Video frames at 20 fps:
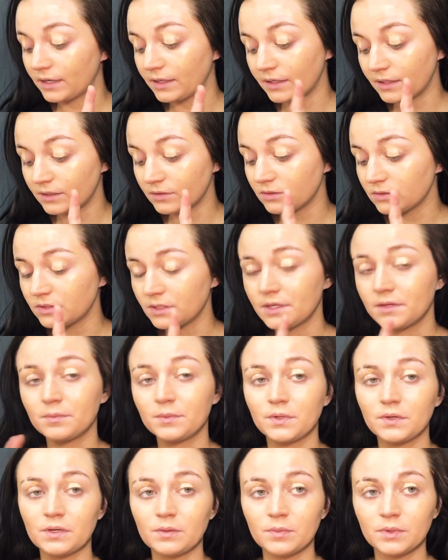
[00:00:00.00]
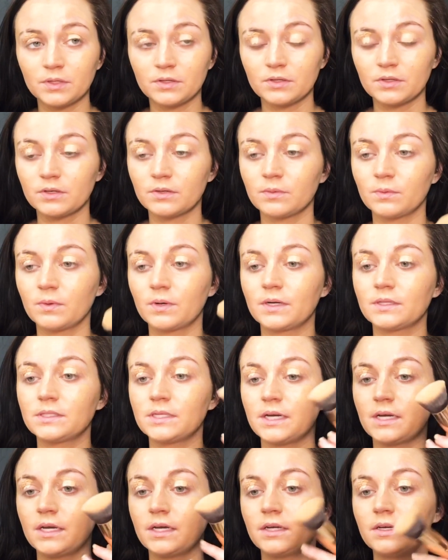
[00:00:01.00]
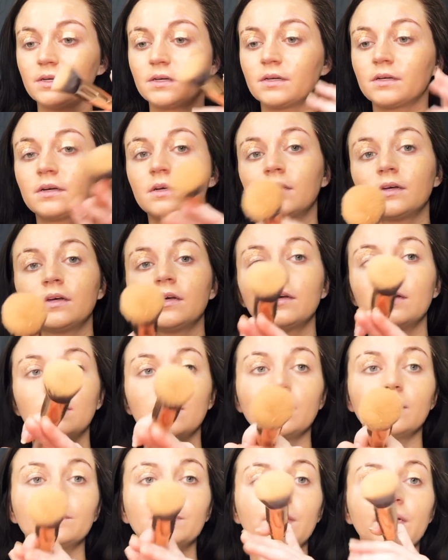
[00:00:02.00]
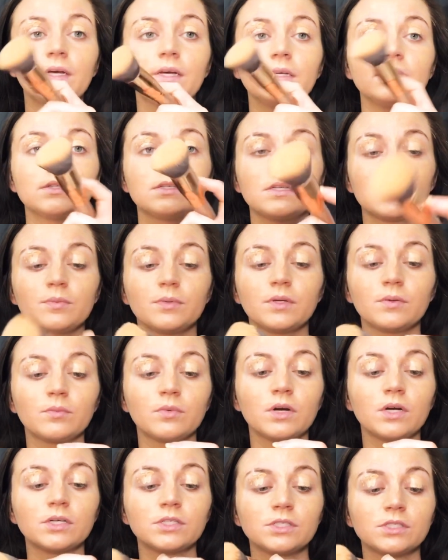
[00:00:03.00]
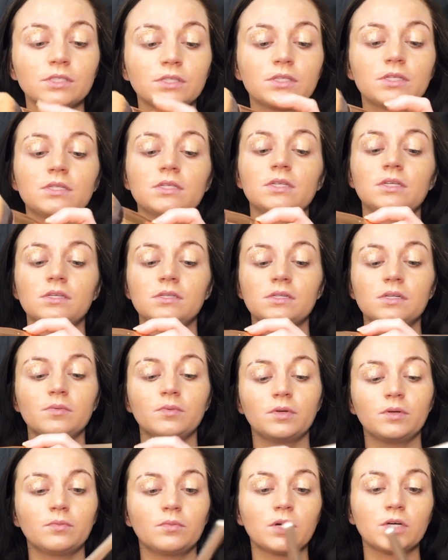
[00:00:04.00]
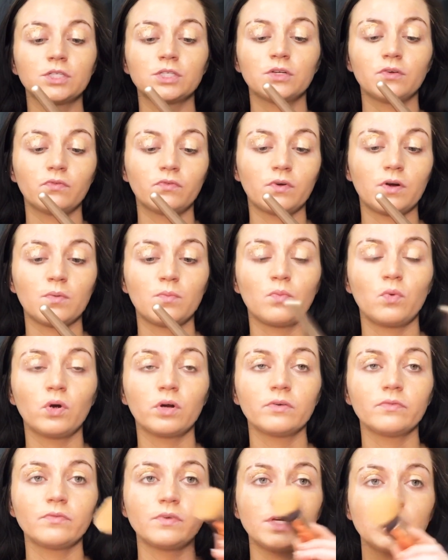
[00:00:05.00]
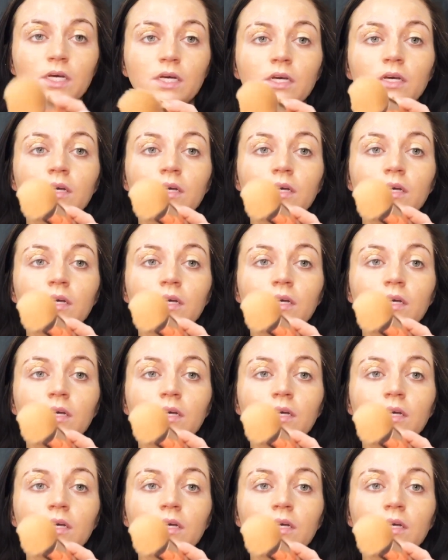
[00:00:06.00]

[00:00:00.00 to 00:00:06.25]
either take a beauty blender or I take a stippling brush. This is a stippling brush from Morphe.